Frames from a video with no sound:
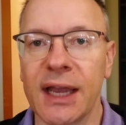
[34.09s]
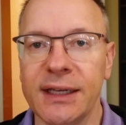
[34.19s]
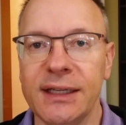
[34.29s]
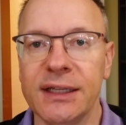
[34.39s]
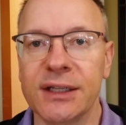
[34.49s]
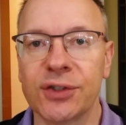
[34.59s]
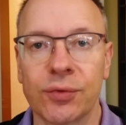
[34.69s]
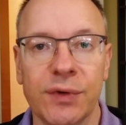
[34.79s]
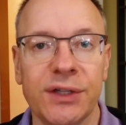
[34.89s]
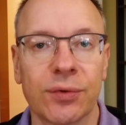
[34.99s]
ideas,
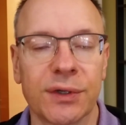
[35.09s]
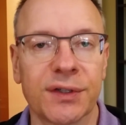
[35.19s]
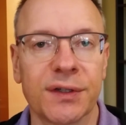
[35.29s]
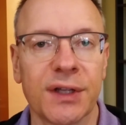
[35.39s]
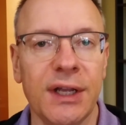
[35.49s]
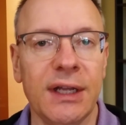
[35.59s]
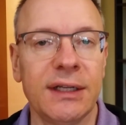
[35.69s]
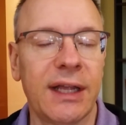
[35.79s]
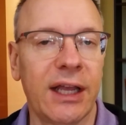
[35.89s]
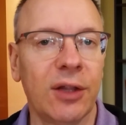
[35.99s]
or resources
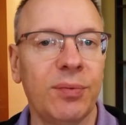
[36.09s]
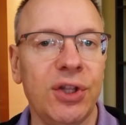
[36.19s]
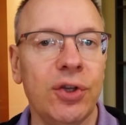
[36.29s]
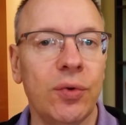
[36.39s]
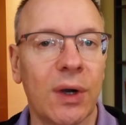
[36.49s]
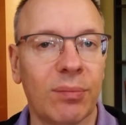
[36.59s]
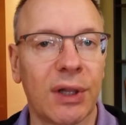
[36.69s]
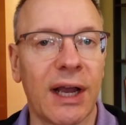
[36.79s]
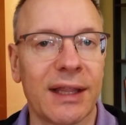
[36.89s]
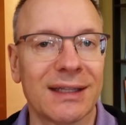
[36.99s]
to help you
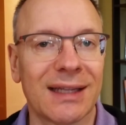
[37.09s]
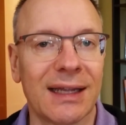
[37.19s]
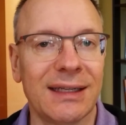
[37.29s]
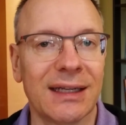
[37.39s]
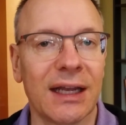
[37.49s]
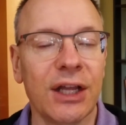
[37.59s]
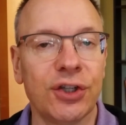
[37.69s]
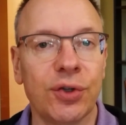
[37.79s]
apply this idea